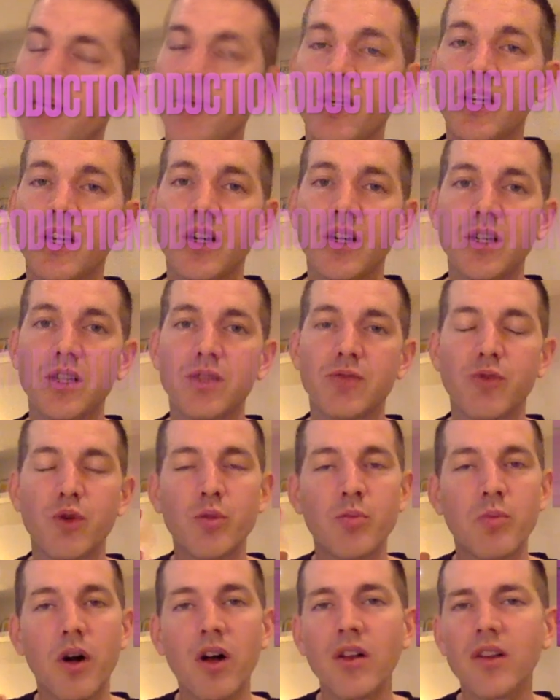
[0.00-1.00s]
because
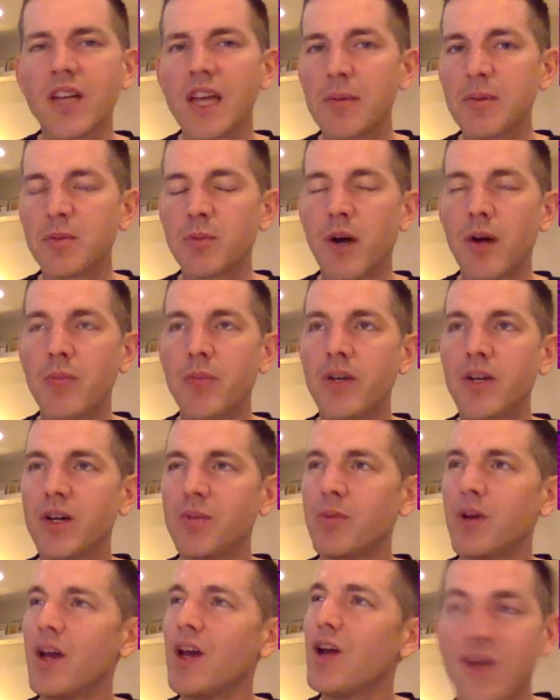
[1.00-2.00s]
RuPaul keeps popping
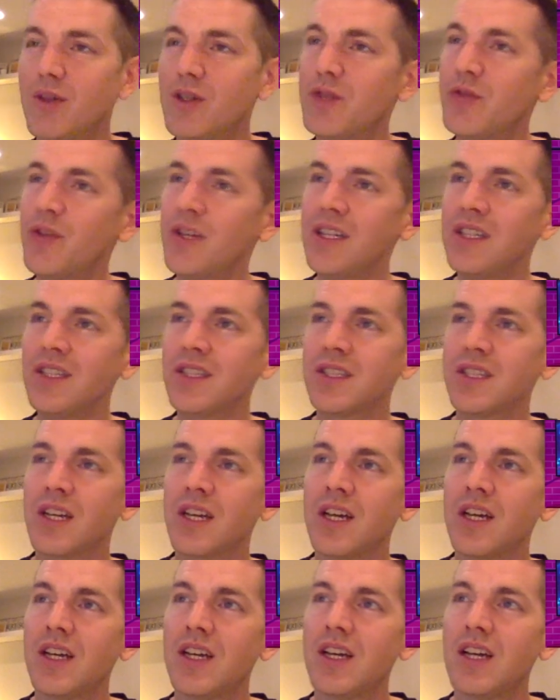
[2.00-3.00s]
up, which feels
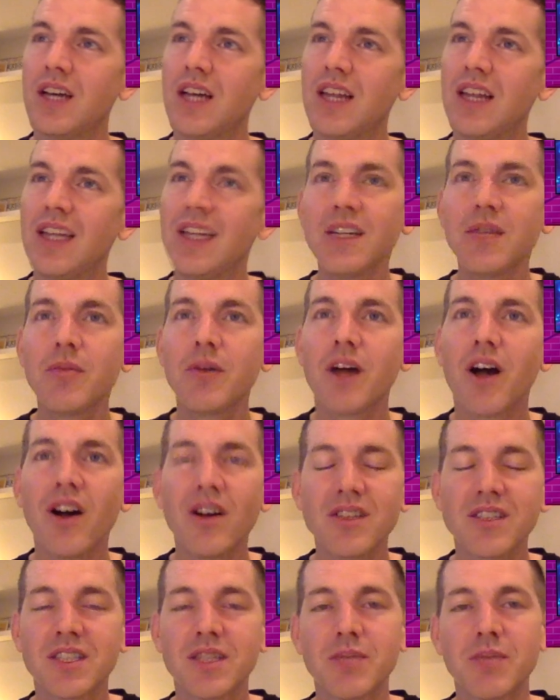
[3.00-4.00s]
a little bit
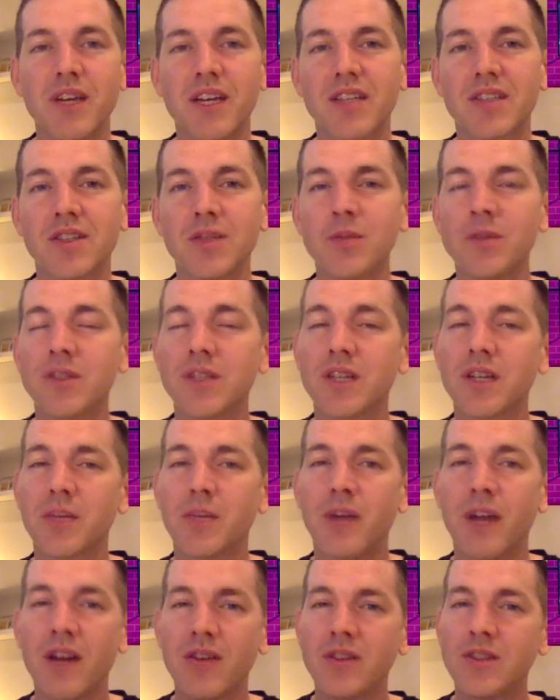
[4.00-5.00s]
odd to me. It's almost like a
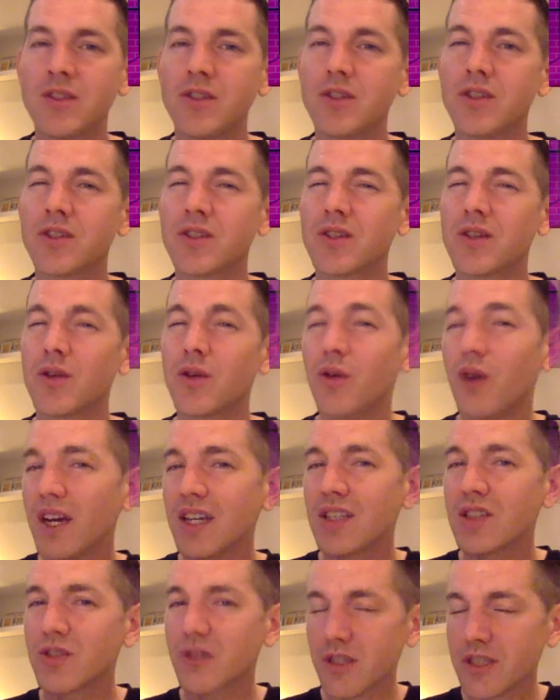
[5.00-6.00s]
parent who doesn't
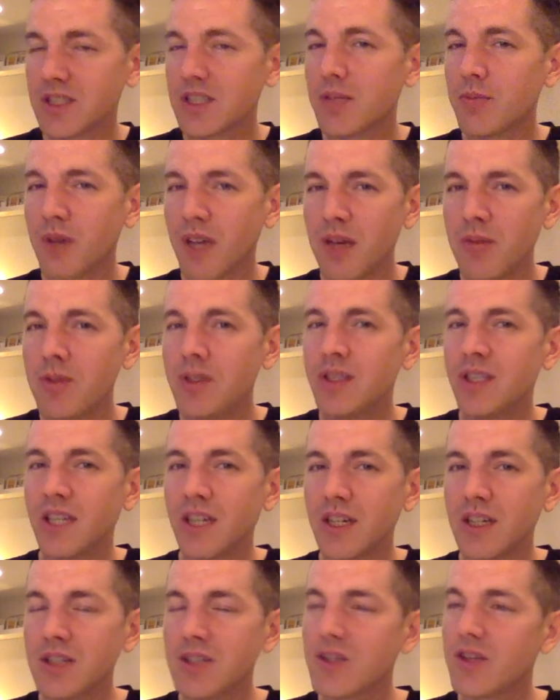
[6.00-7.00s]
quite trust the
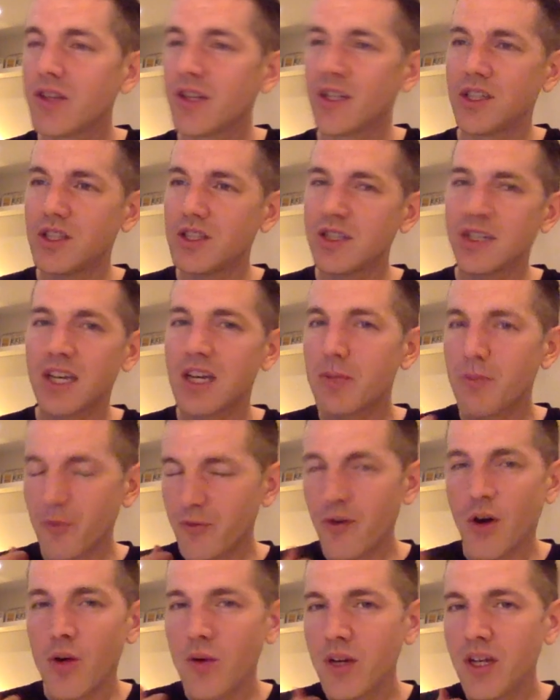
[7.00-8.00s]
babysitter, so they just keep
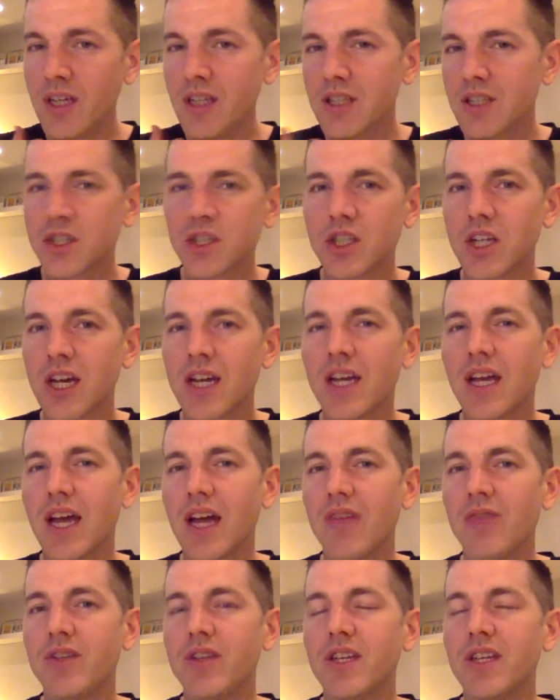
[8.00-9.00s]
phoning to check
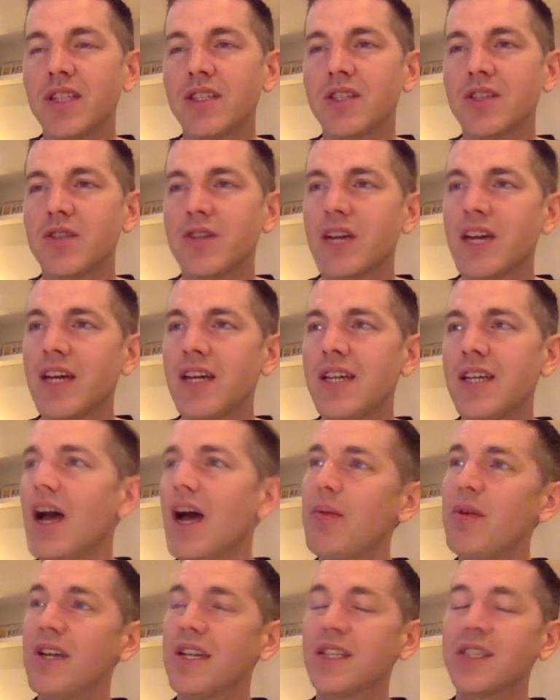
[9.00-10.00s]
everything's okay.
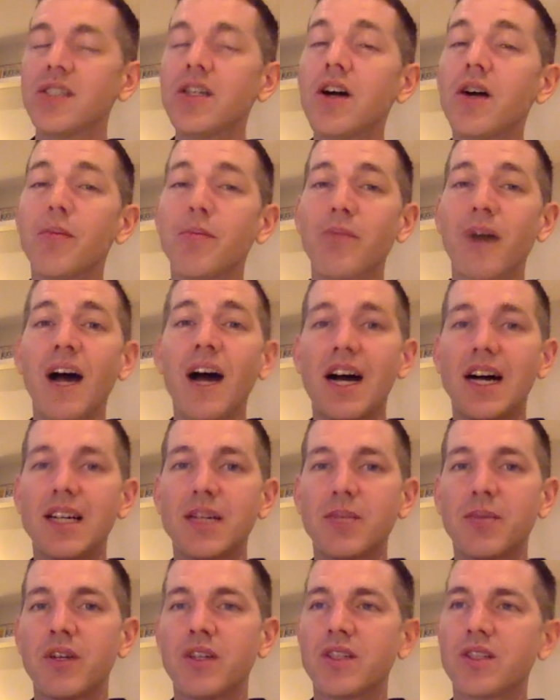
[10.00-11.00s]
I mean, it's not
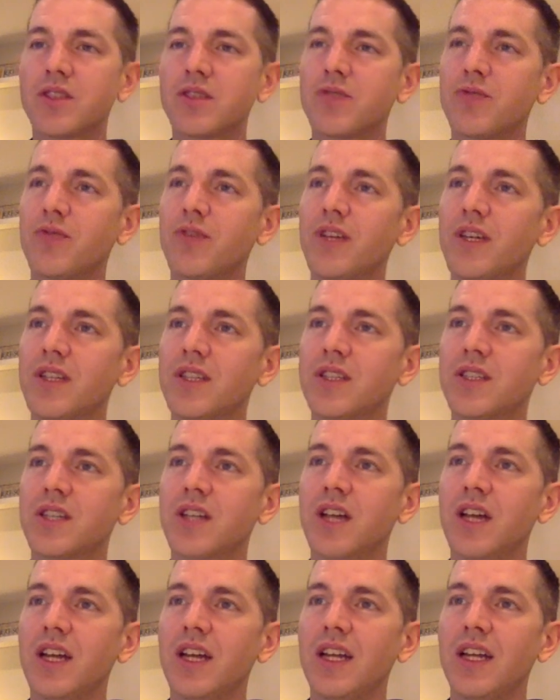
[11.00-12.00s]
bad, but it just feels
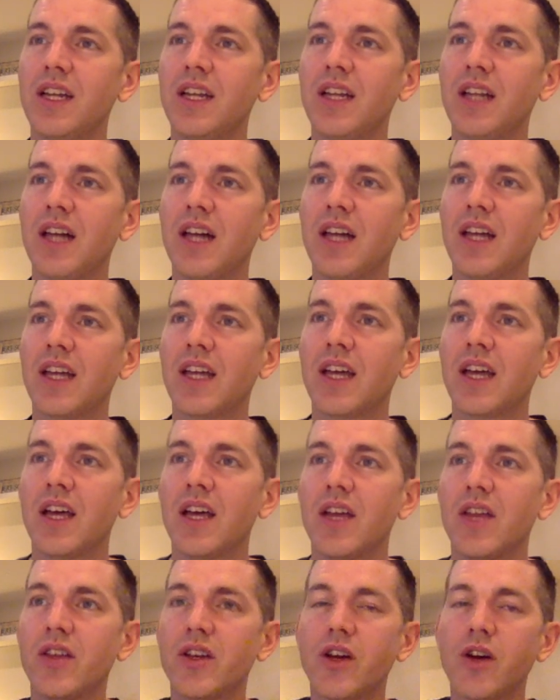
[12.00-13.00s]
slightly like
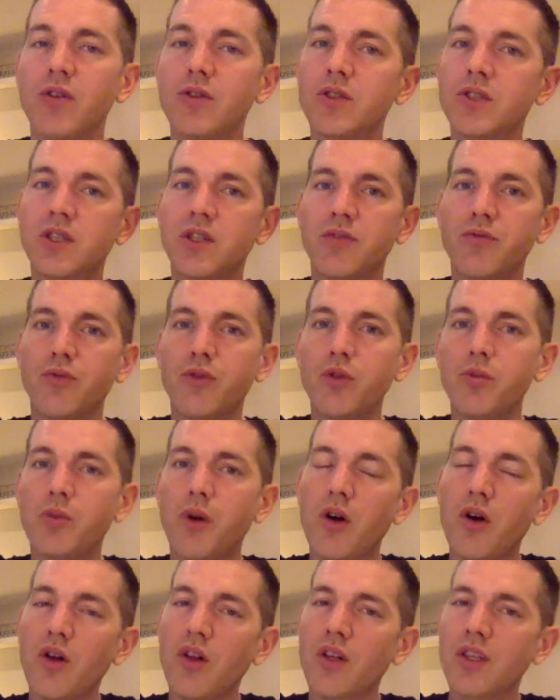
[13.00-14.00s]
the ghost of
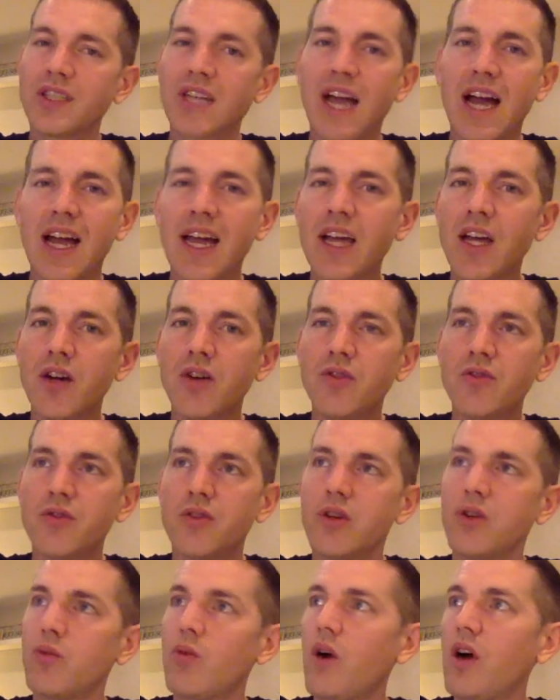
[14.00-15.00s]
RuPaul is hanging
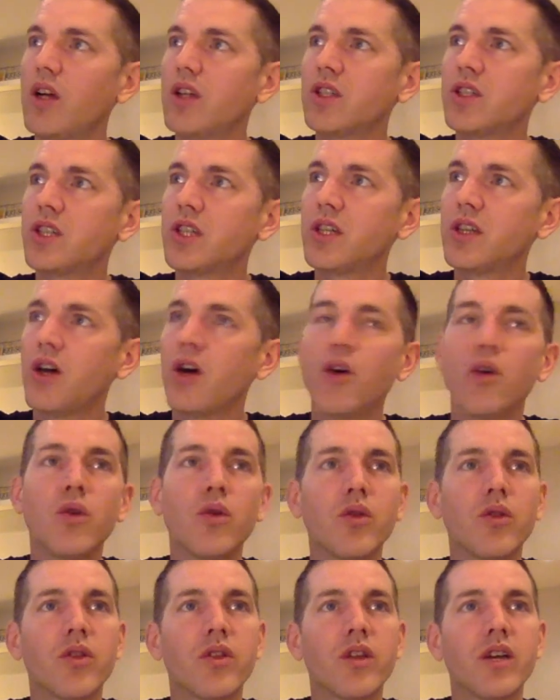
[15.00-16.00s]
over, watching the
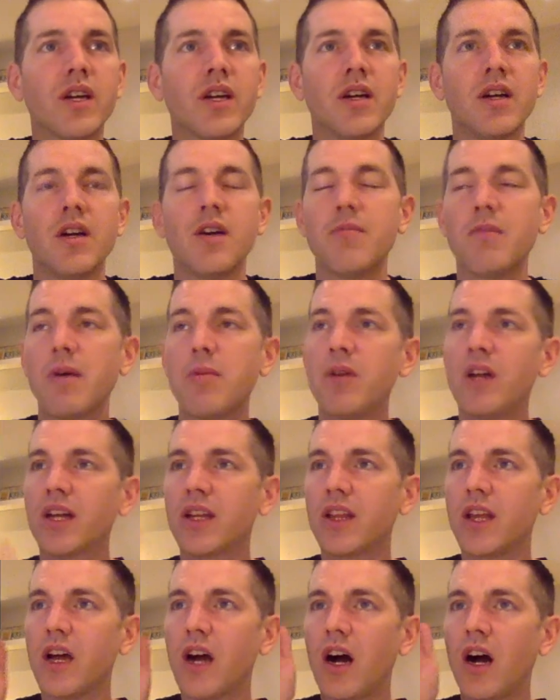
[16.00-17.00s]
whole thing. Maybe like
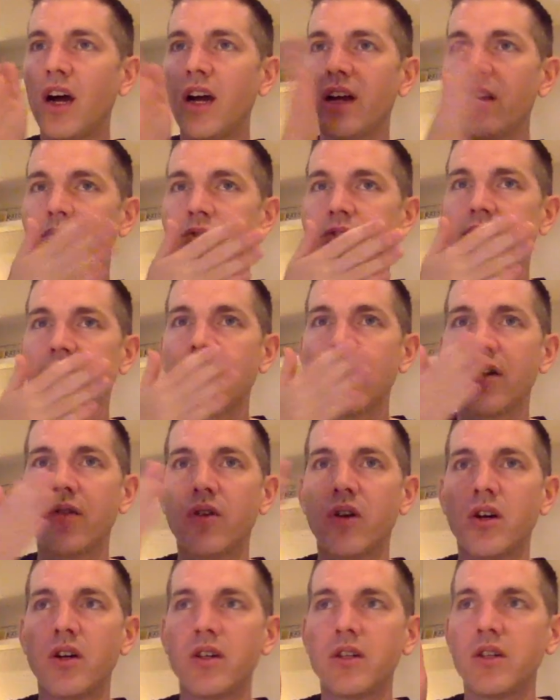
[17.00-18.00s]
the Eye of
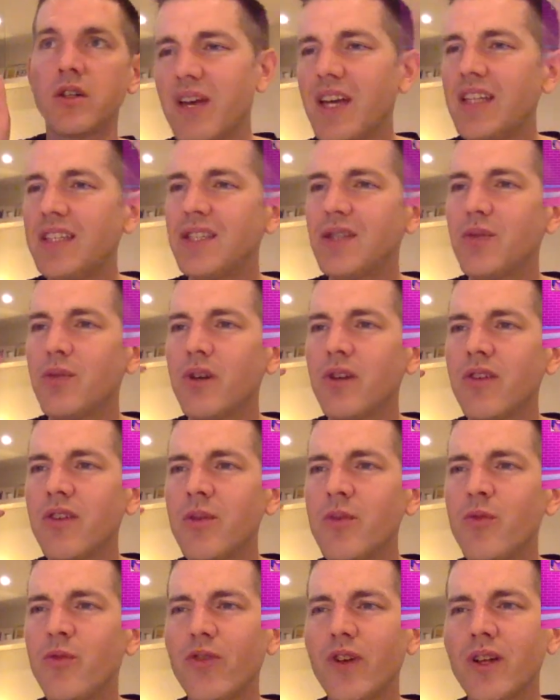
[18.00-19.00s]
Sauron. Is the
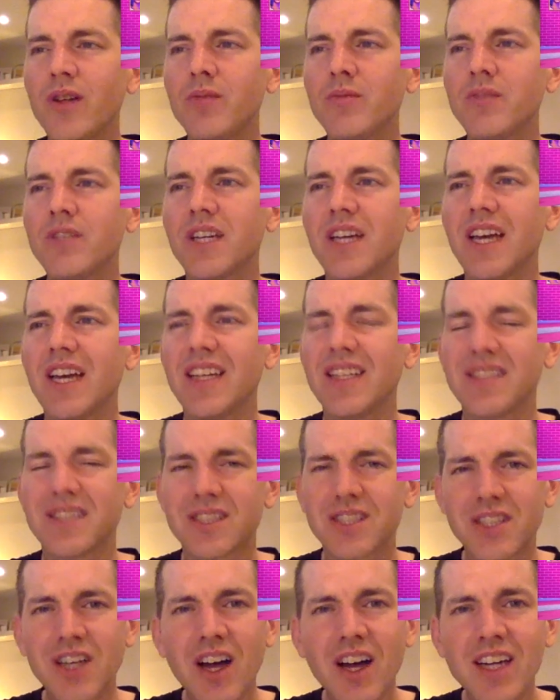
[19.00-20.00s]
workroom filmed
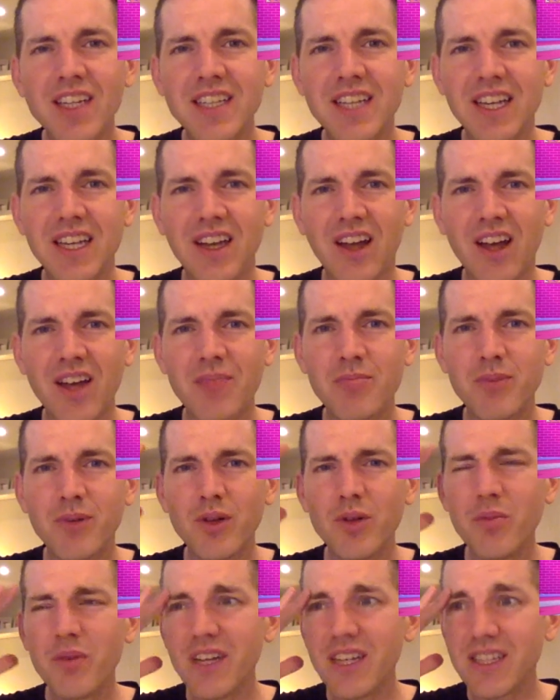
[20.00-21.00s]
inside a light
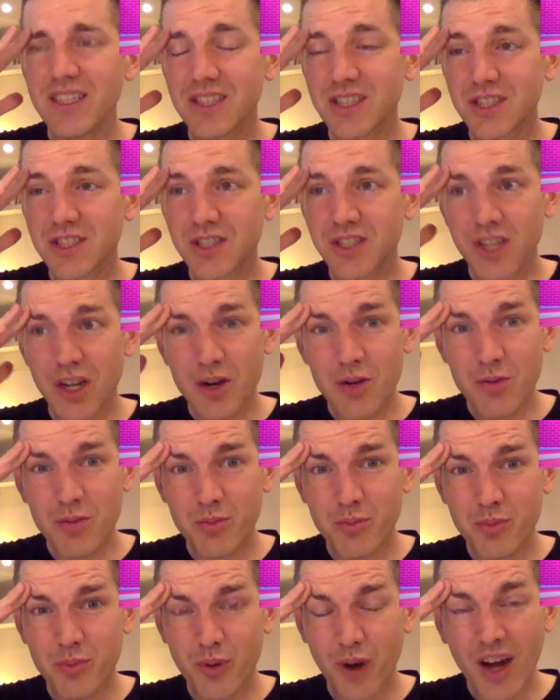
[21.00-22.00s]
bulb? It's so
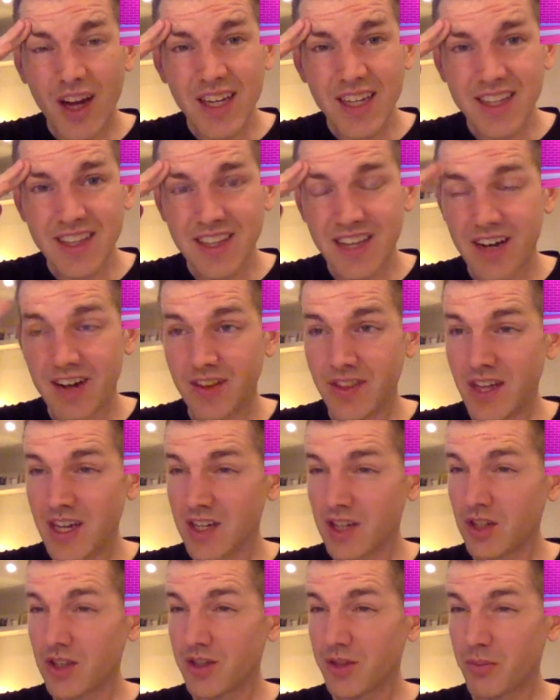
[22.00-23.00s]
bright in there, and that
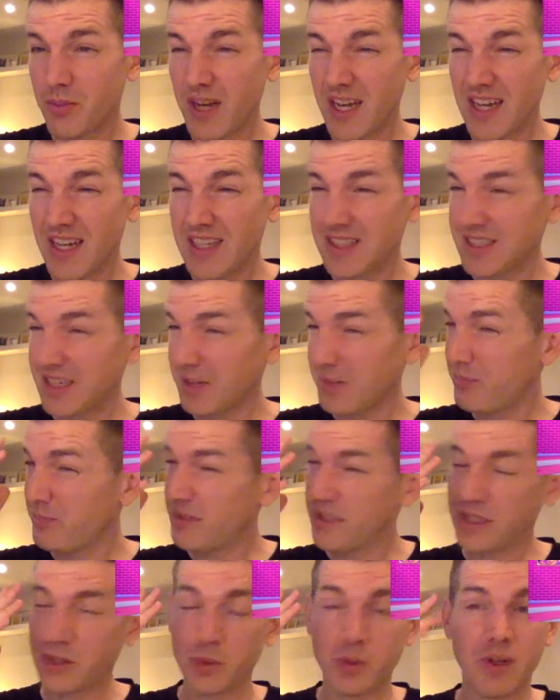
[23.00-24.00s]
colour pink is like,
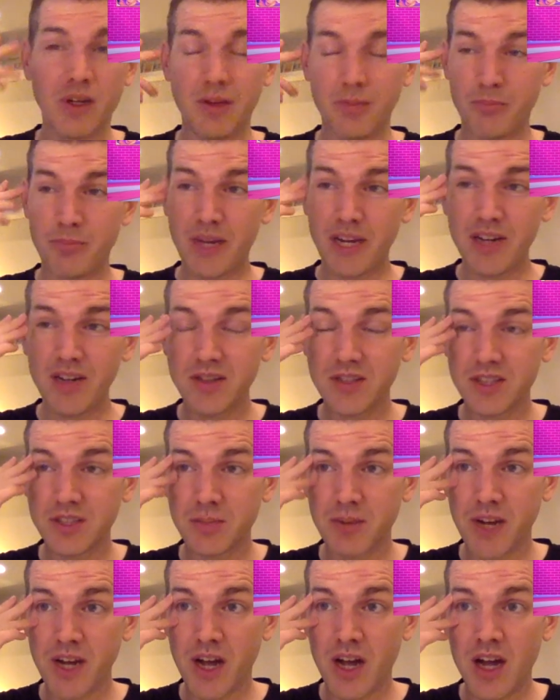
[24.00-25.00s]
it pierces
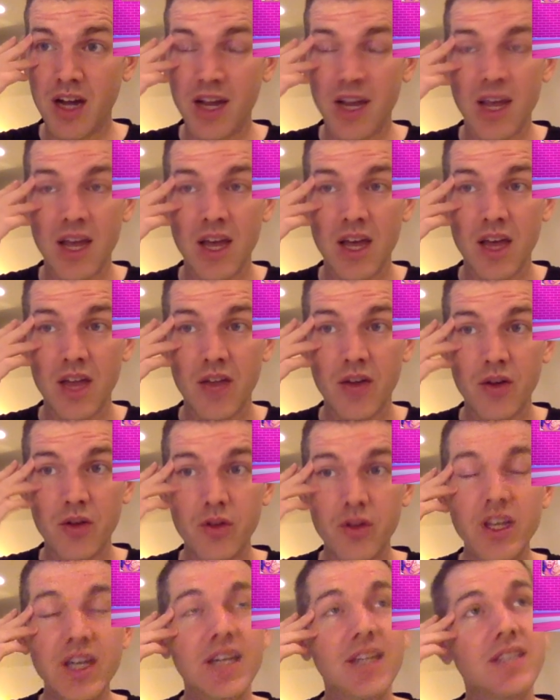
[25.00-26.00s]
my eye. The whole
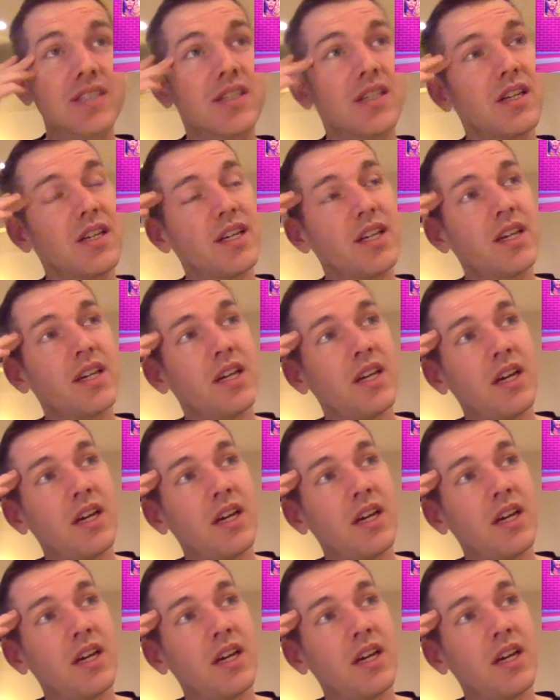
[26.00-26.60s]
thing is like